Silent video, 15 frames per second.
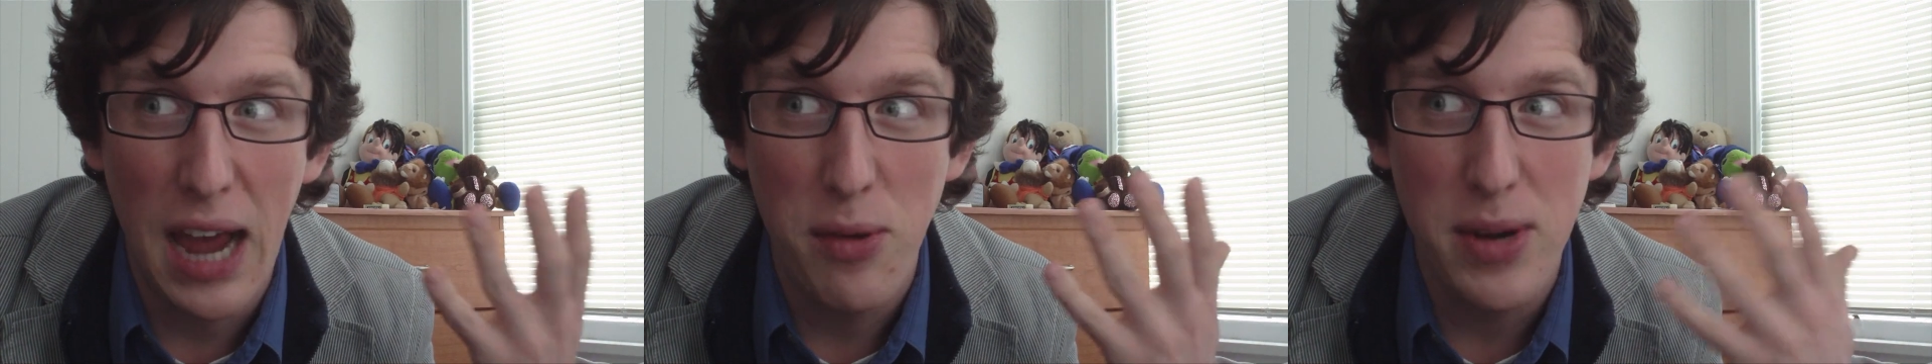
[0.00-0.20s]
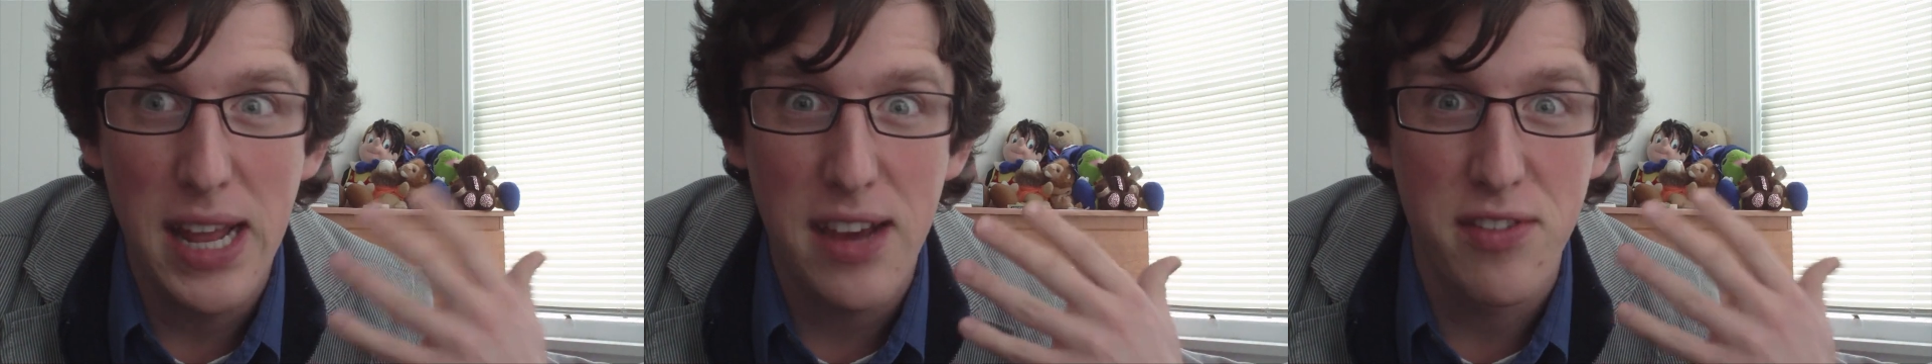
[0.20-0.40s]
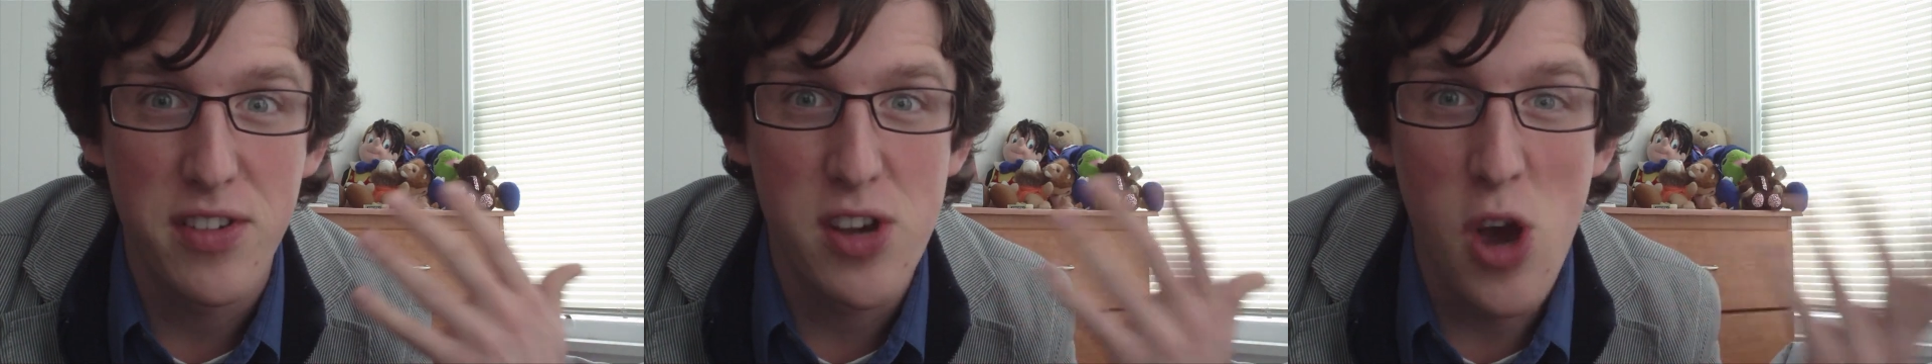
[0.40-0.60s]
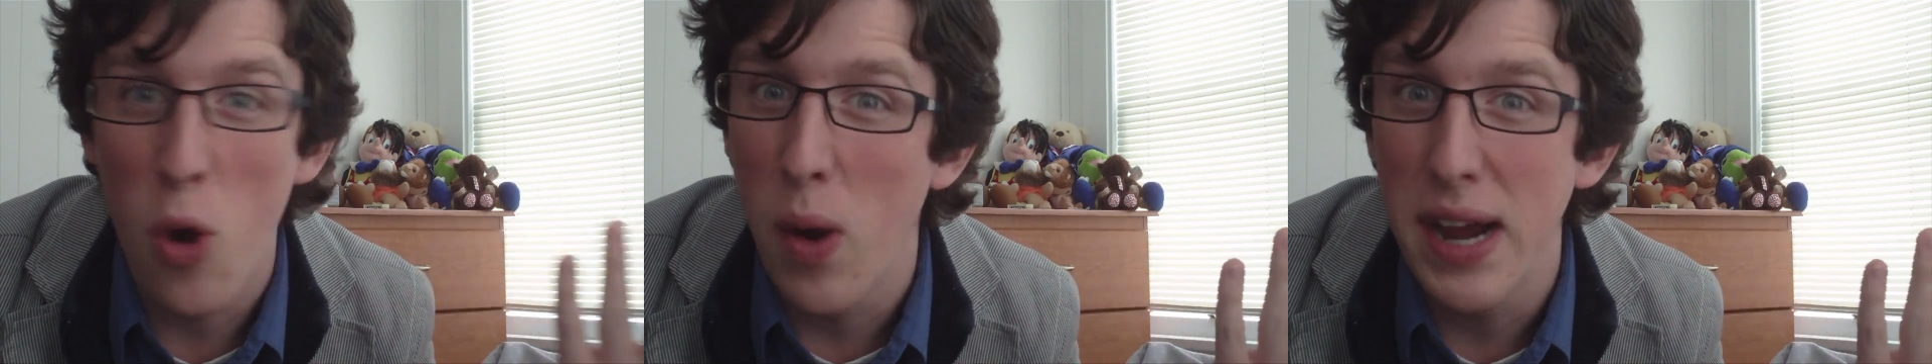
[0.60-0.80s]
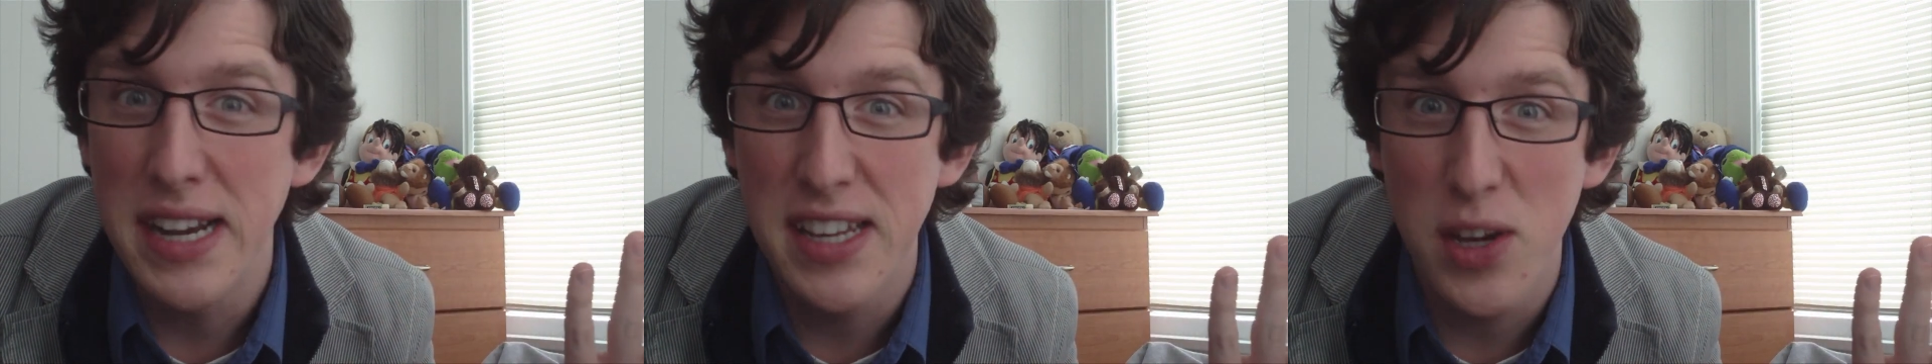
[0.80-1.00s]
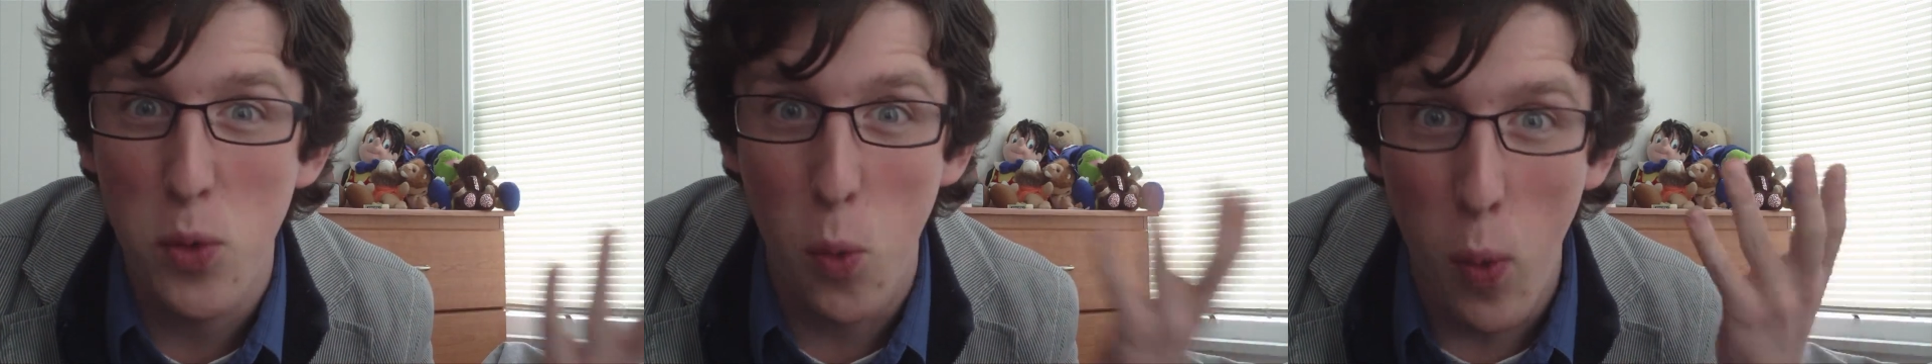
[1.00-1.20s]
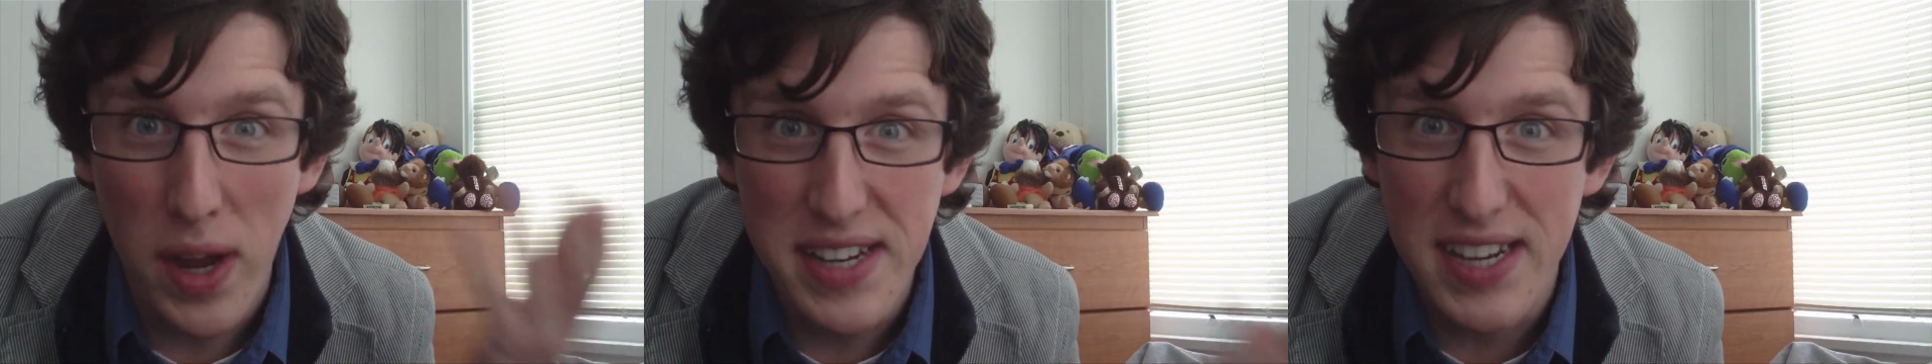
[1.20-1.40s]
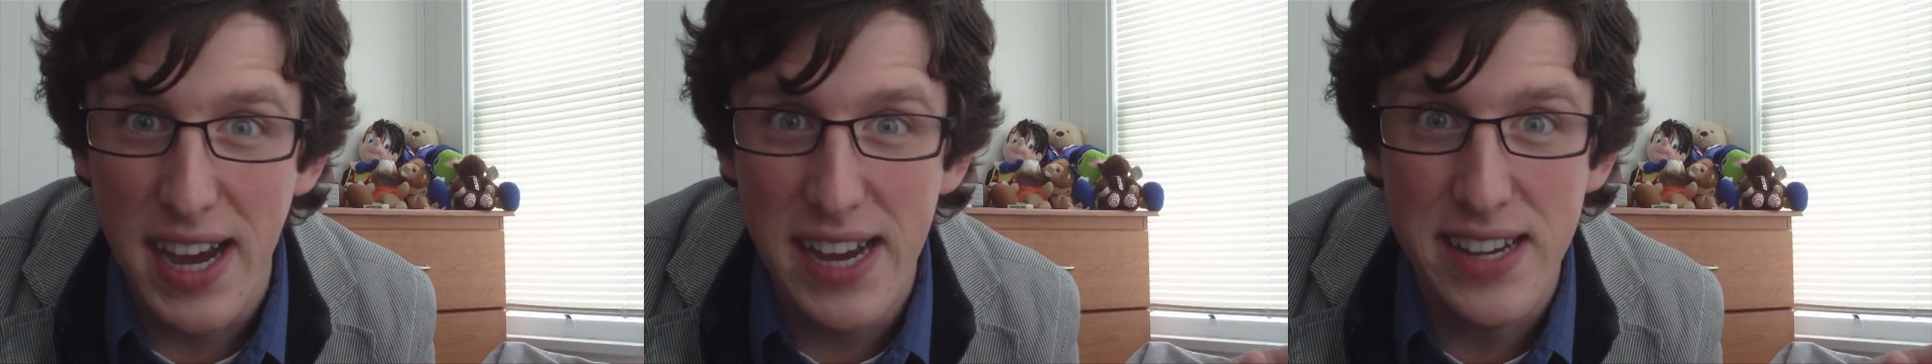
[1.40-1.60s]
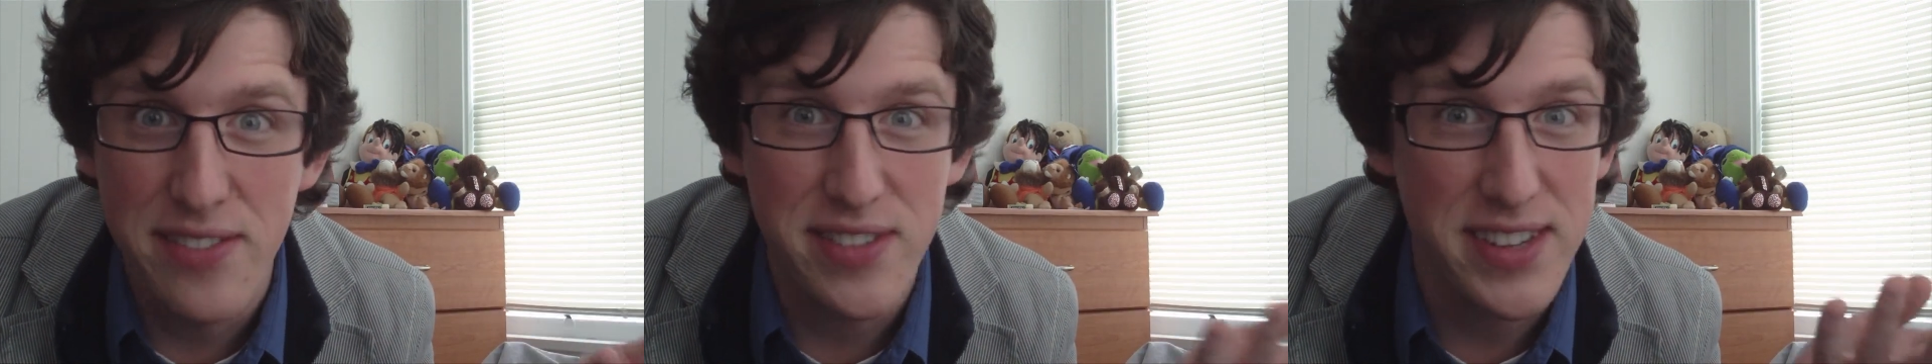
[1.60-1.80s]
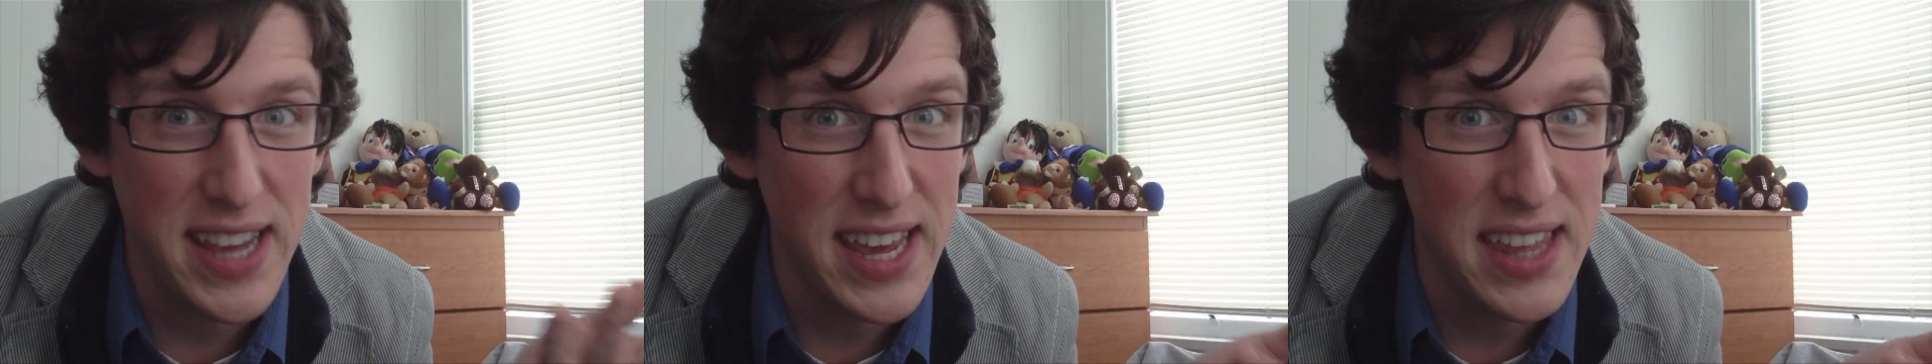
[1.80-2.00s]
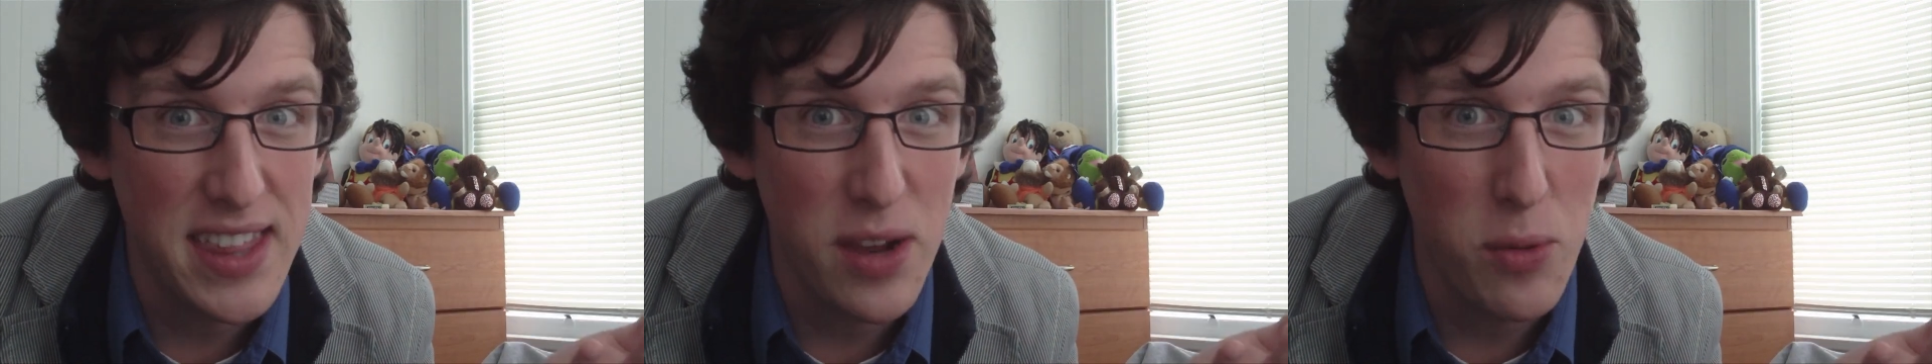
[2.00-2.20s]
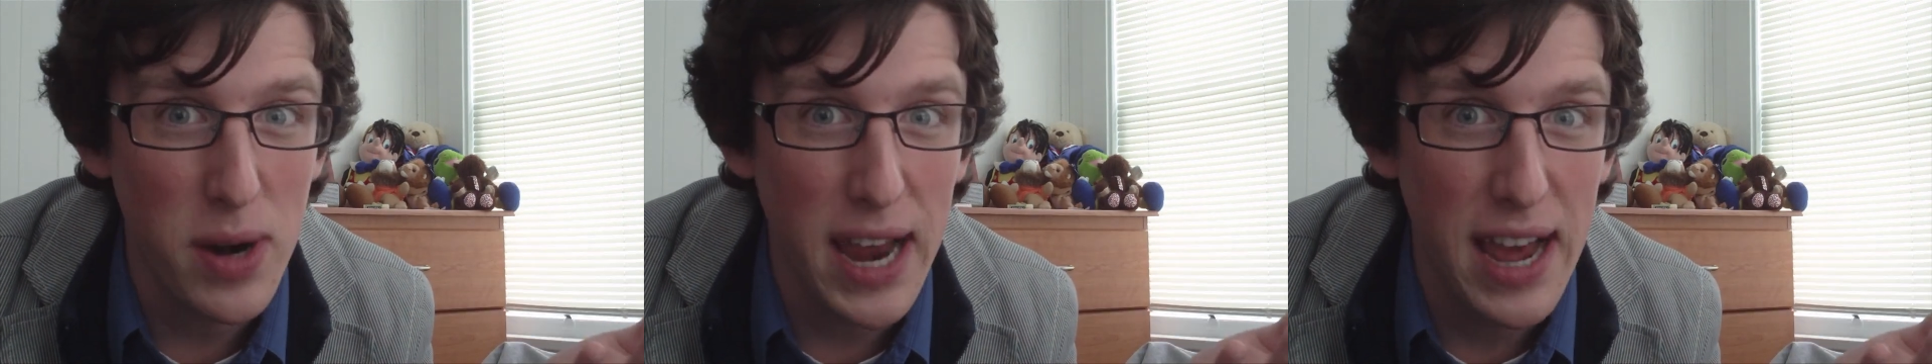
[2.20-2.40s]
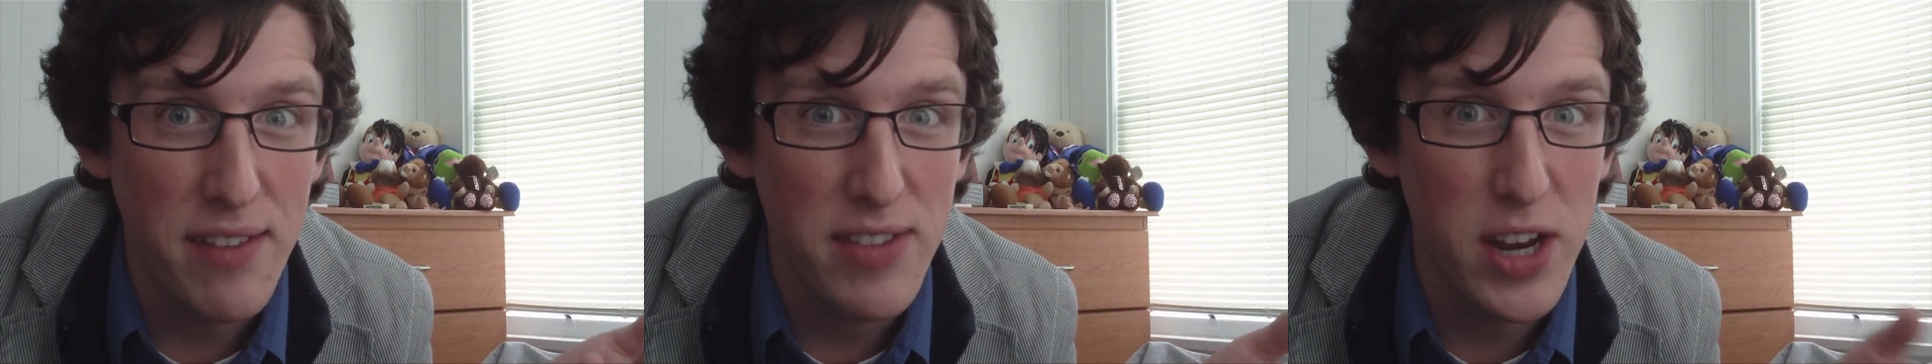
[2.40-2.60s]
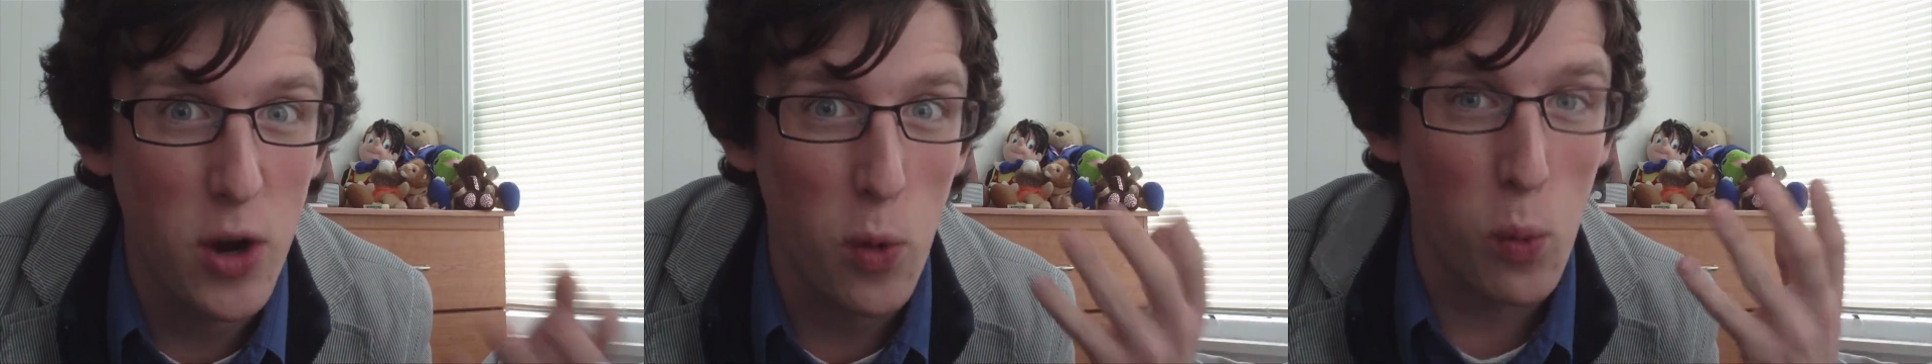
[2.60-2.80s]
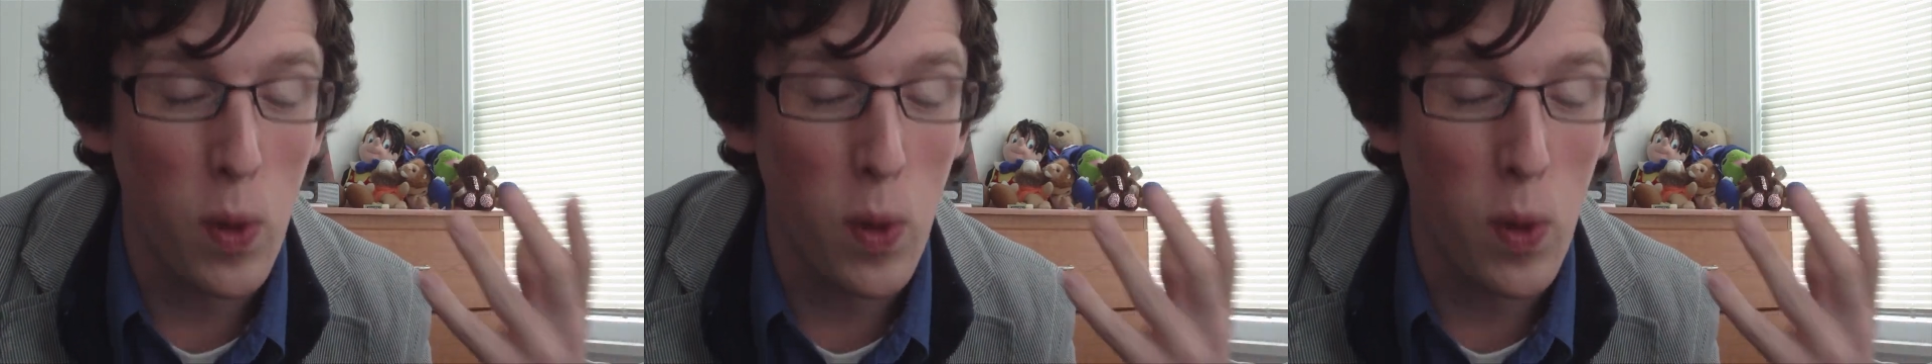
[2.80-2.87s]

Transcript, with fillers: I would have no idea what kind of day they were having or